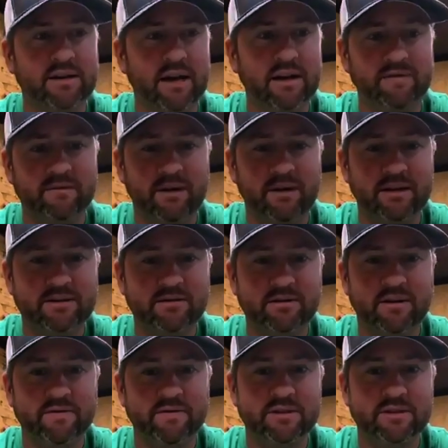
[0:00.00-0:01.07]
the Typhon, man, two
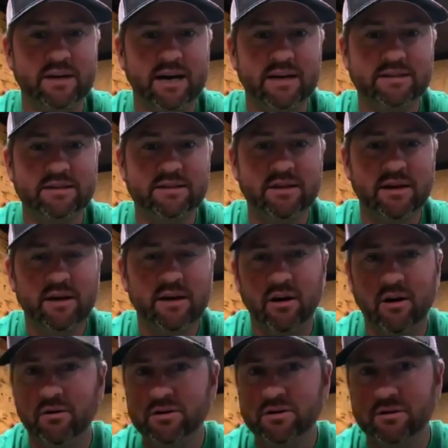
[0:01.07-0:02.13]
different sizes,
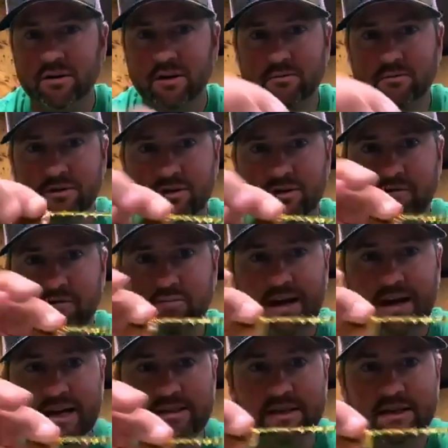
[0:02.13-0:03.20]
ultra durable, soft
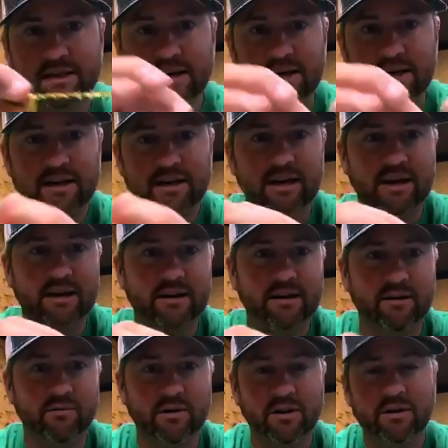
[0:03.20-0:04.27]
plastic, and
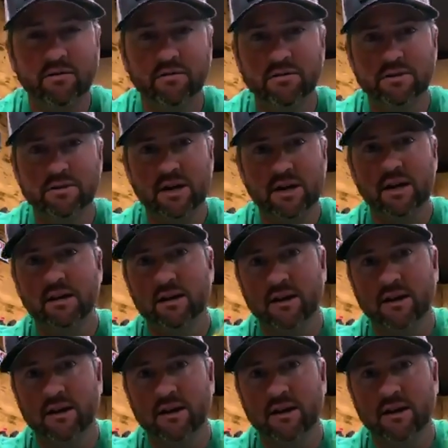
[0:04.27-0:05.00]
uh, really cool design.